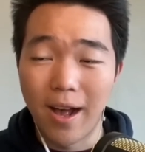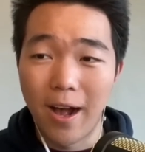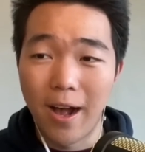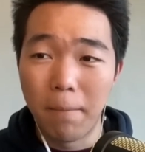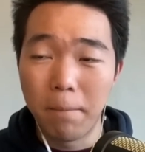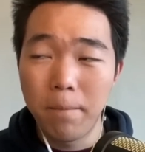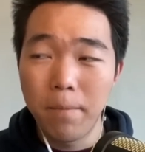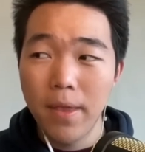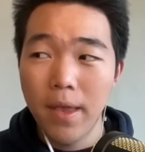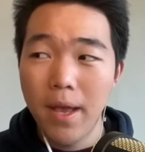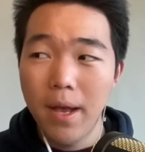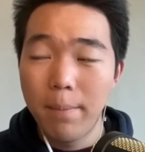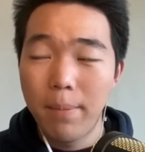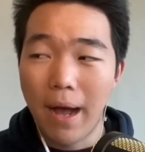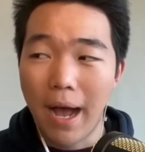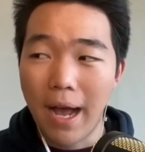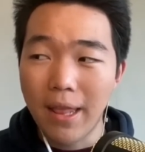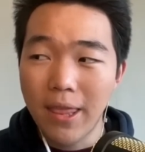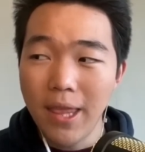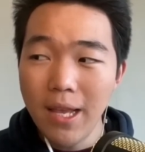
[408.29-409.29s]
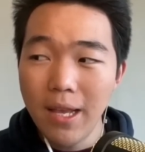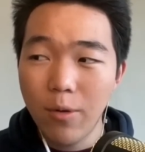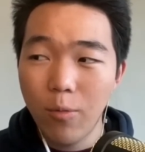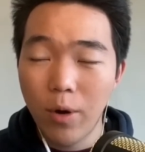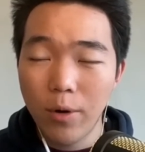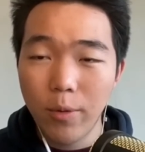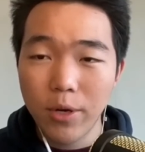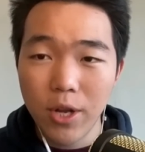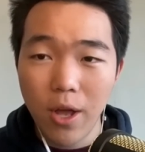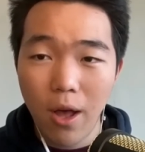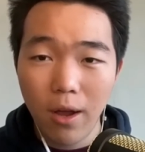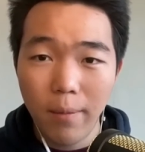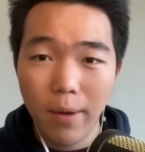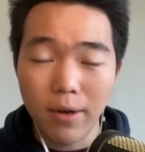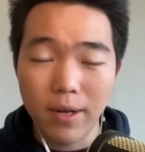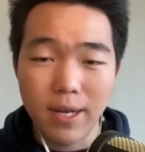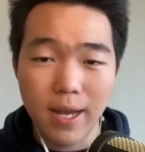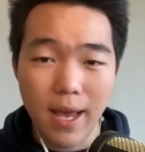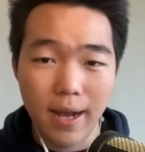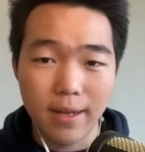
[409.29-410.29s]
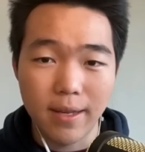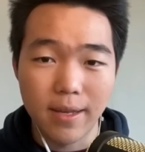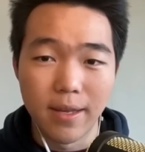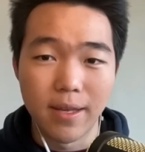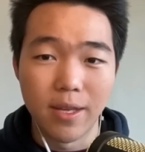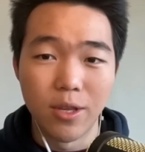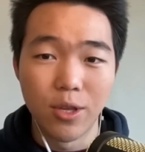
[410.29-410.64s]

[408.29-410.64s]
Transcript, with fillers: Um, but I think when we talk about Texas,